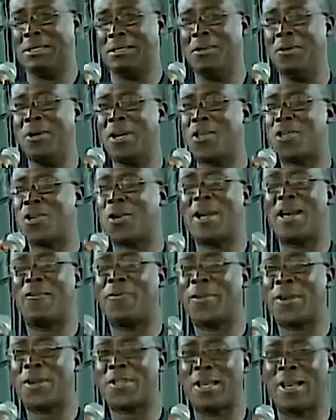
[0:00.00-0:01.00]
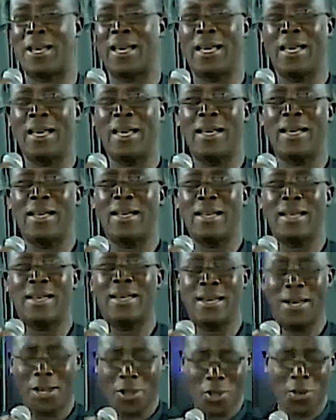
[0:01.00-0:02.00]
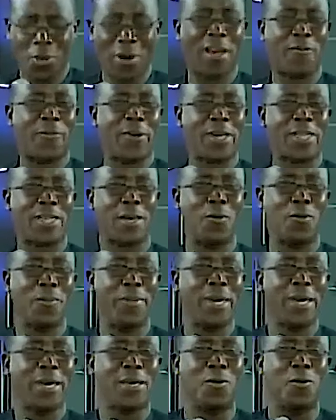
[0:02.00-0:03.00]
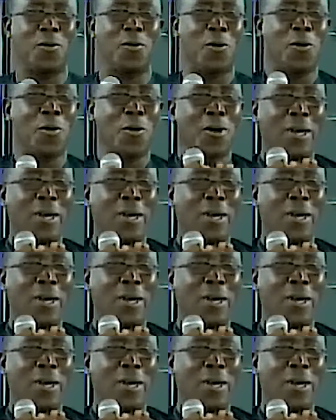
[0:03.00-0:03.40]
No natural affection. The natural affection will make you